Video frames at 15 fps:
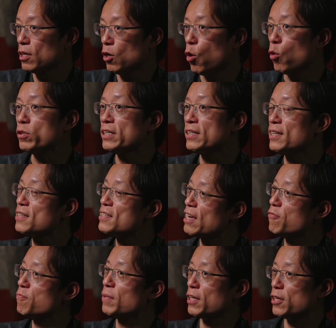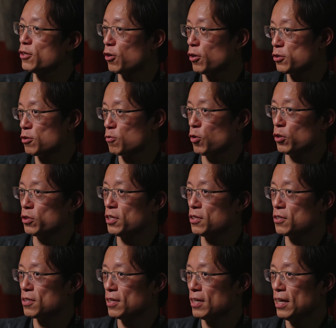only did $7 billion in
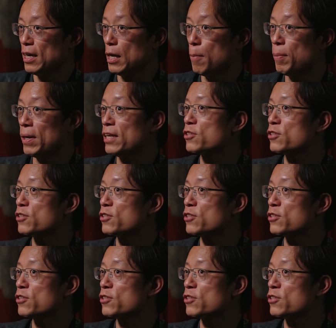royalties. But